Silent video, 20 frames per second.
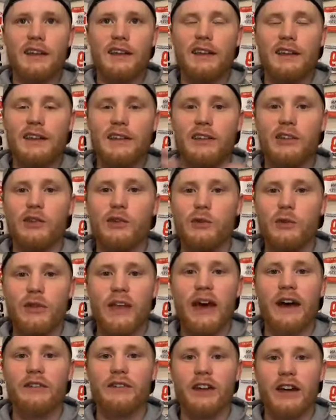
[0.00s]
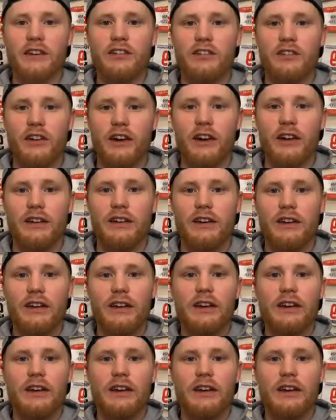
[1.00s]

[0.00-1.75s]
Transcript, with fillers: into that restaurant